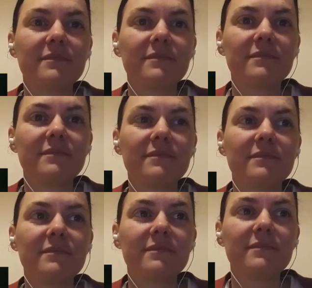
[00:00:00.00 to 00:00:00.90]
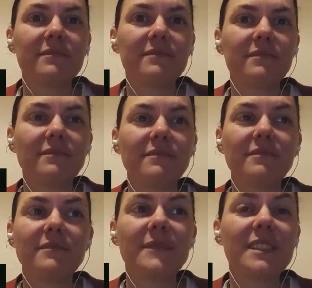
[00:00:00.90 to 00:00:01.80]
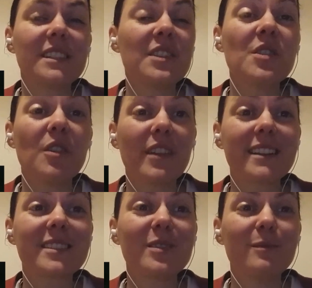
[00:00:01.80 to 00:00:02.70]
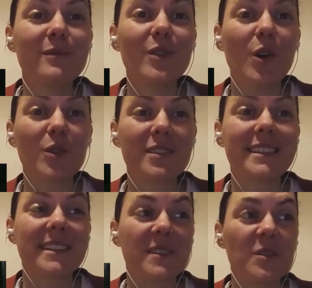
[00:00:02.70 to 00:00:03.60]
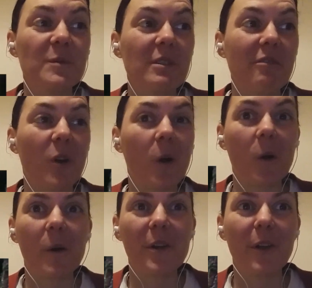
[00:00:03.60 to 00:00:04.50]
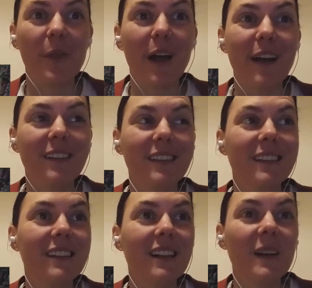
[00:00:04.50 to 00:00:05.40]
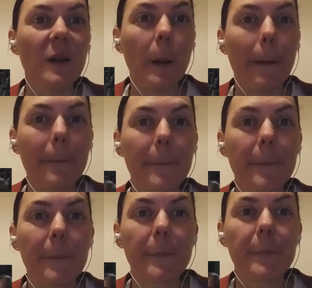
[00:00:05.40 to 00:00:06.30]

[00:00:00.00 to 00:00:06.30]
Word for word: Our young guest is going to escape again. no, that's some knot system you've got going on there. Health game.